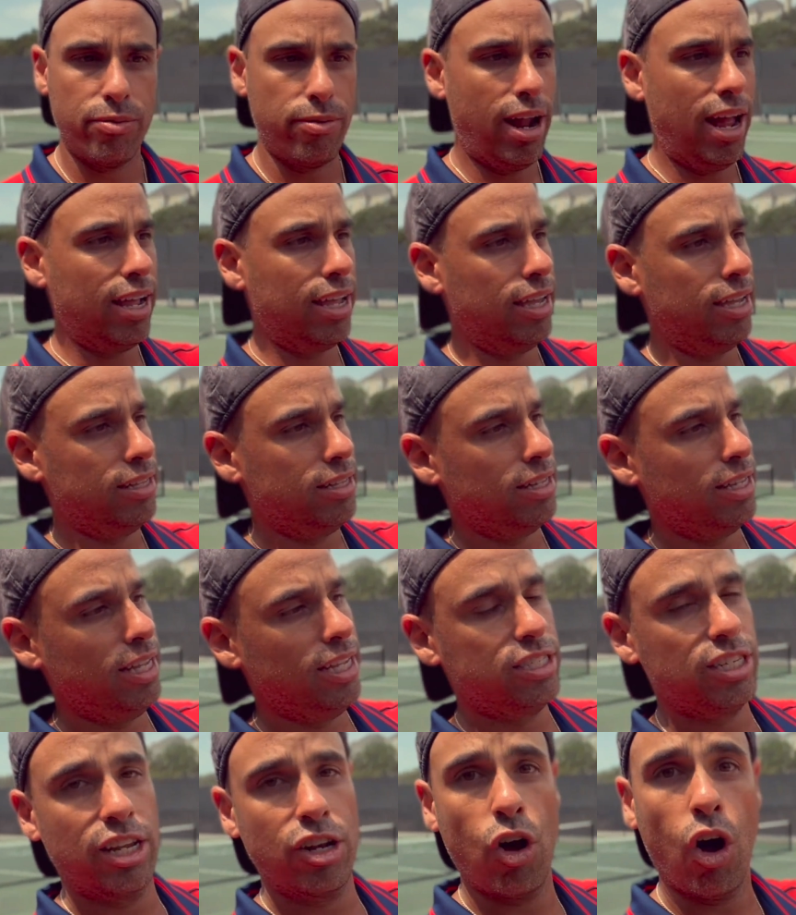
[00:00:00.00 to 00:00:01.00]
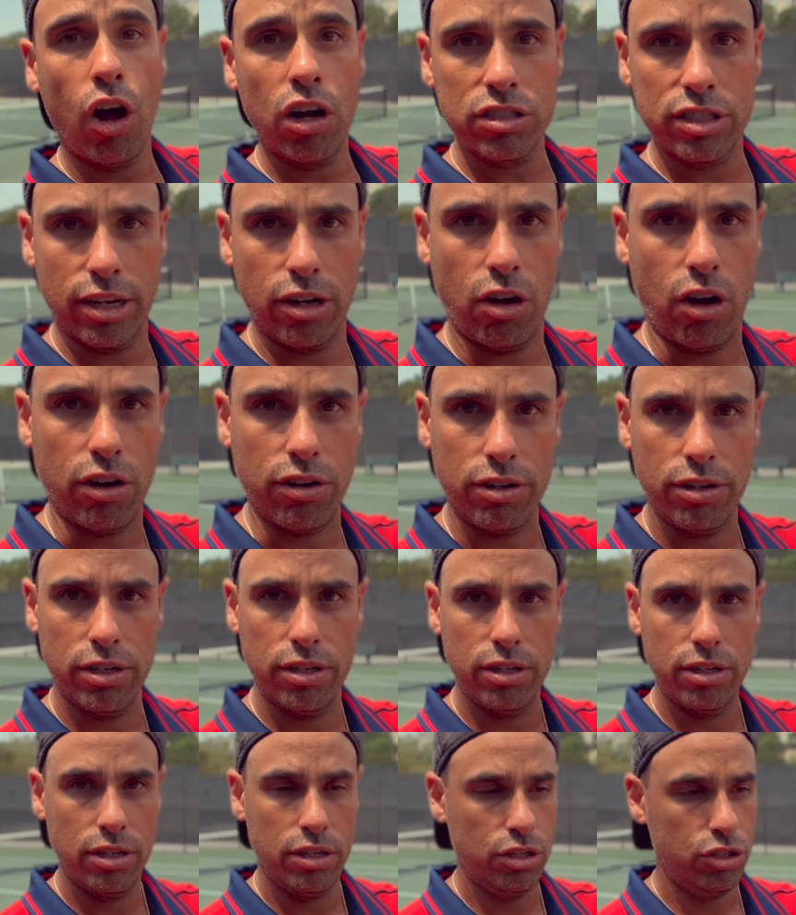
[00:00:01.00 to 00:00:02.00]
racket is an octagon,
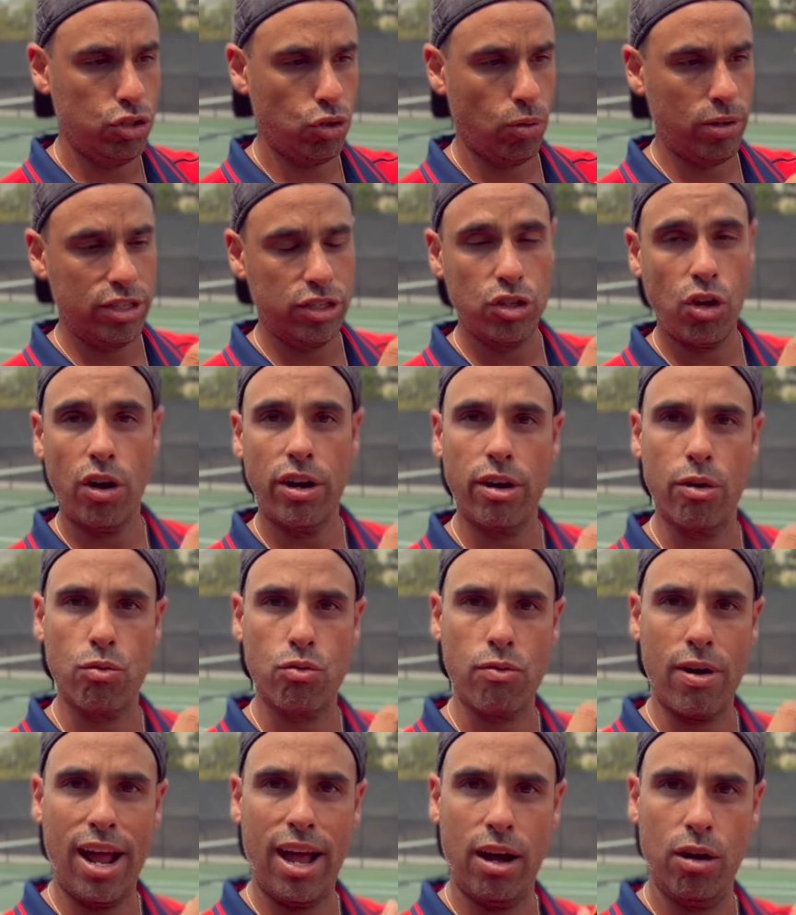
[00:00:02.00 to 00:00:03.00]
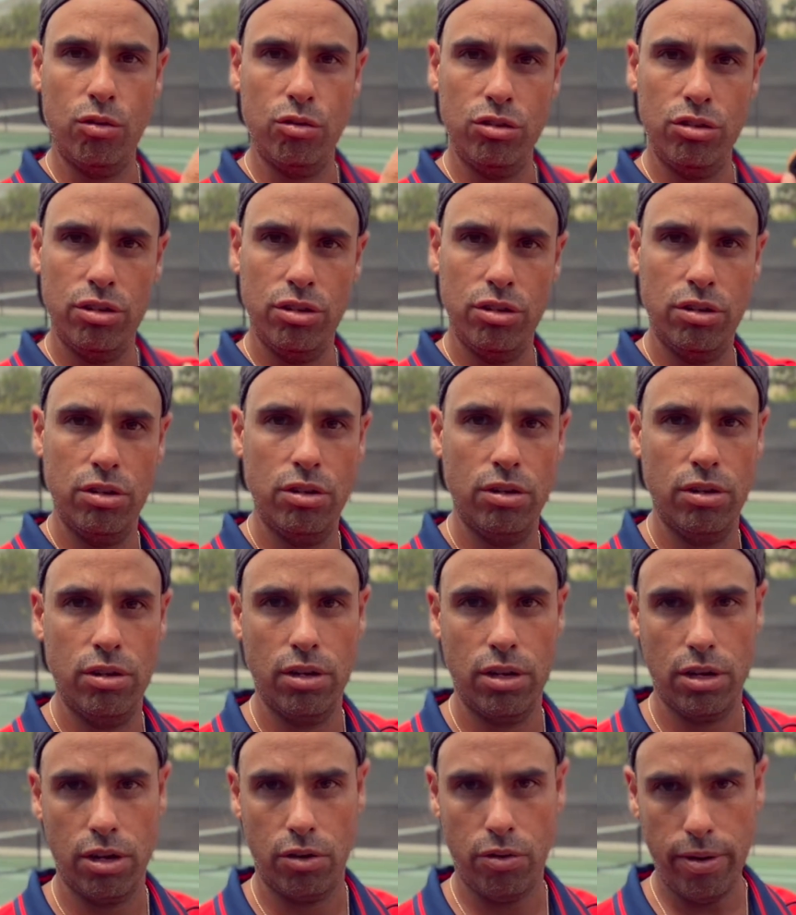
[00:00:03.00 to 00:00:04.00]
so it's not a round
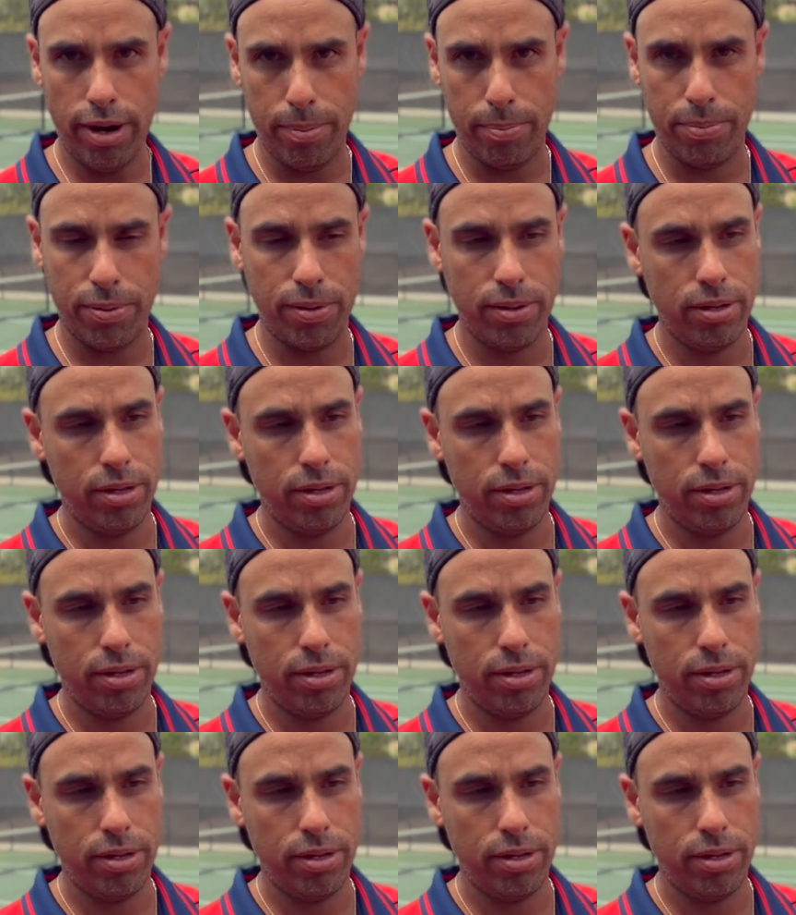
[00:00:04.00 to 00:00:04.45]
grip.